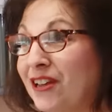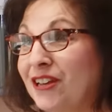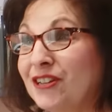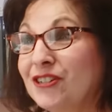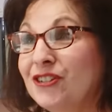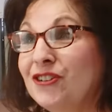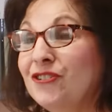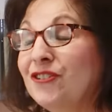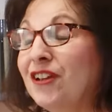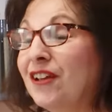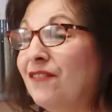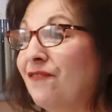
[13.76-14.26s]

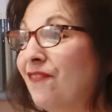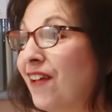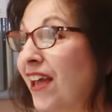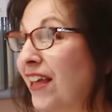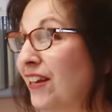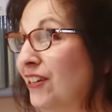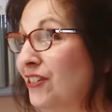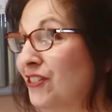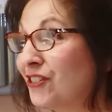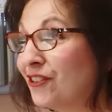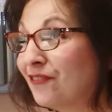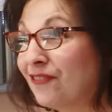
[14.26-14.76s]
took
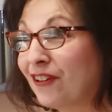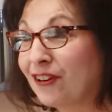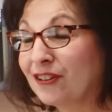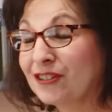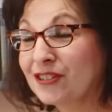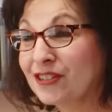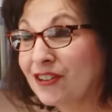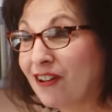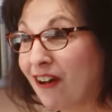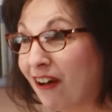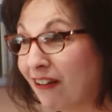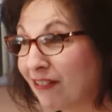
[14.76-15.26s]
advantage of our
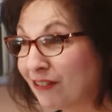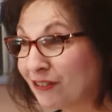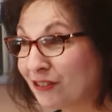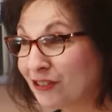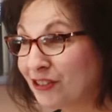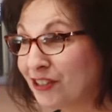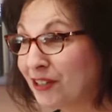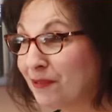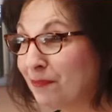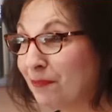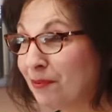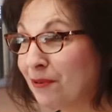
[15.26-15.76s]

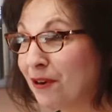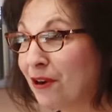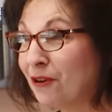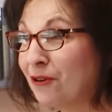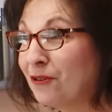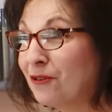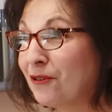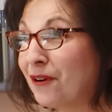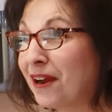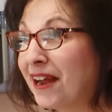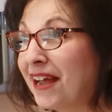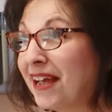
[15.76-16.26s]
scholarship
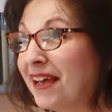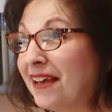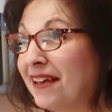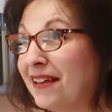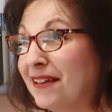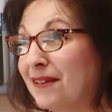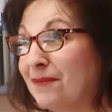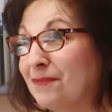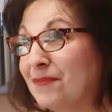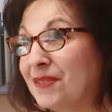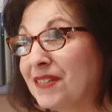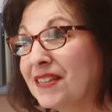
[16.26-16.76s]

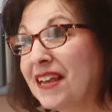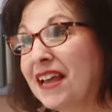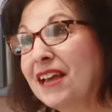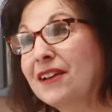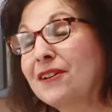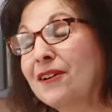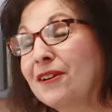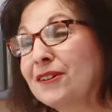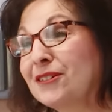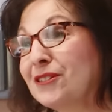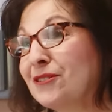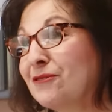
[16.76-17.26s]
programs
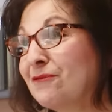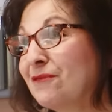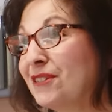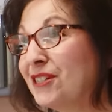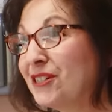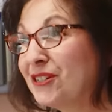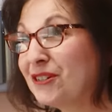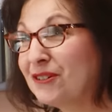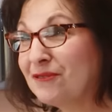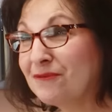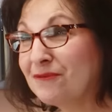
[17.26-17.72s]
and our tuition